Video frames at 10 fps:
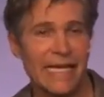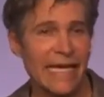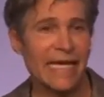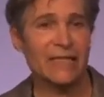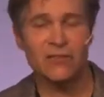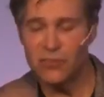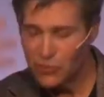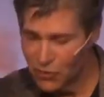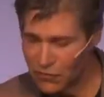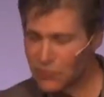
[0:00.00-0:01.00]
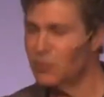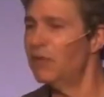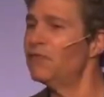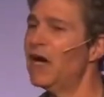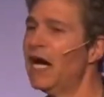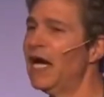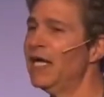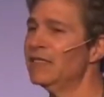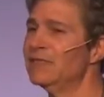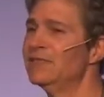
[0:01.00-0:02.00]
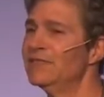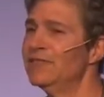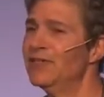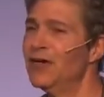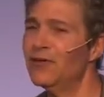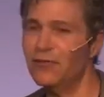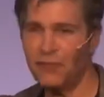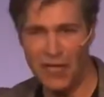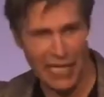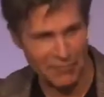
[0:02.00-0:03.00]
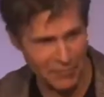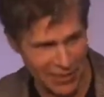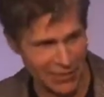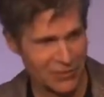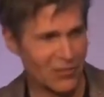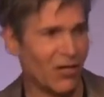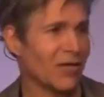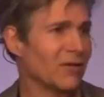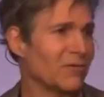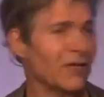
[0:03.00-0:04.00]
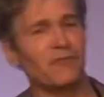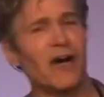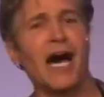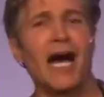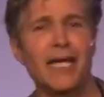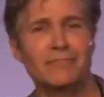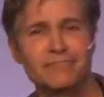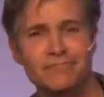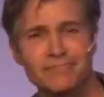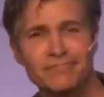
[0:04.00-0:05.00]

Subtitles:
and the service went fine. The 5-minute talk went fine.